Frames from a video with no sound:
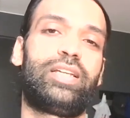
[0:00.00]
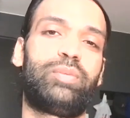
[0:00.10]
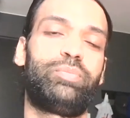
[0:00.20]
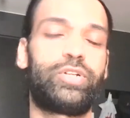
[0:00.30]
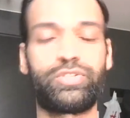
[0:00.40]

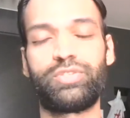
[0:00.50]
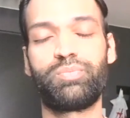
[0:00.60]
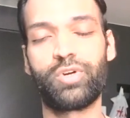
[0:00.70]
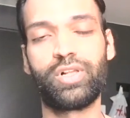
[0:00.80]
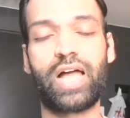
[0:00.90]
the
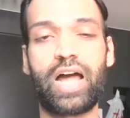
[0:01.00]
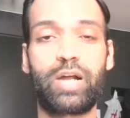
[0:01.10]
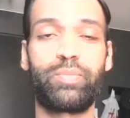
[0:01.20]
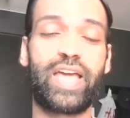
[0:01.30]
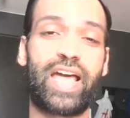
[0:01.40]
Mughal
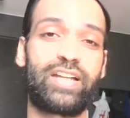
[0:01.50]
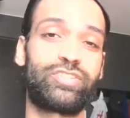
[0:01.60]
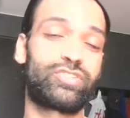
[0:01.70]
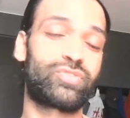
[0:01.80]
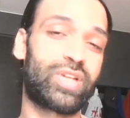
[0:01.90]
army had a
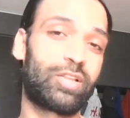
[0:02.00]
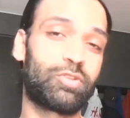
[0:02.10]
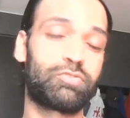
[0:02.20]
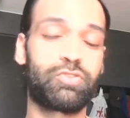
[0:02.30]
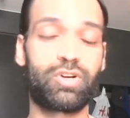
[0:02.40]
strength
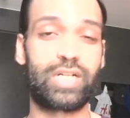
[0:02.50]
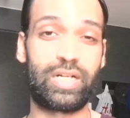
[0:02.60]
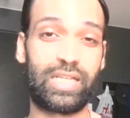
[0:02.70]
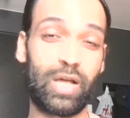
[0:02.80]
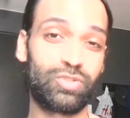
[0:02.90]
of
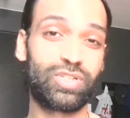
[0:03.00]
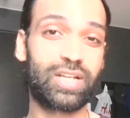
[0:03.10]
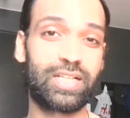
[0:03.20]
400,000,